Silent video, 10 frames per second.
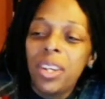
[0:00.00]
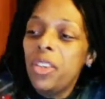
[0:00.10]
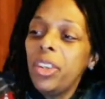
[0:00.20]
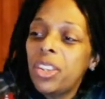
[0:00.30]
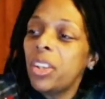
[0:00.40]

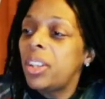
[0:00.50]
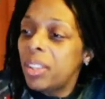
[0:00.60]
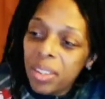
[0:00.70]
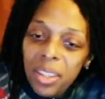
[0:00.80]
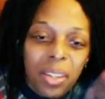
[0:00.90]
Your
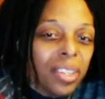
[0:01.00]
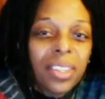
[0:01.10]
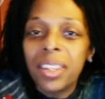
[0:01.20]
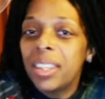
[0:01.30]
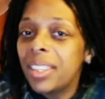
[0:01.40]
turn, your
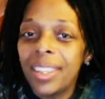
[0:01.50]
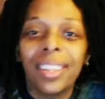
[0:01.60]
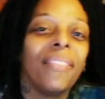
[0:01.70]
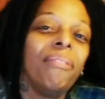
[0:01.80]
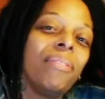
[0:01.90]
turn.
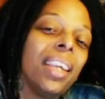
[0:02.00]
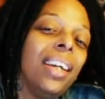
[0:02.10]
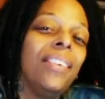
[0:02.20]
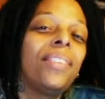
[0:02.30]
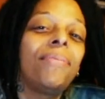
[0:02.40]

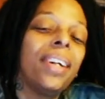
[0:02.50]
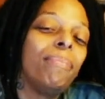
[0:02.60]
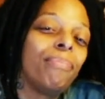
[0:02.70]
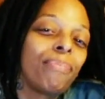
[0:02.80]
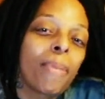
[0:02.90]
It was fun.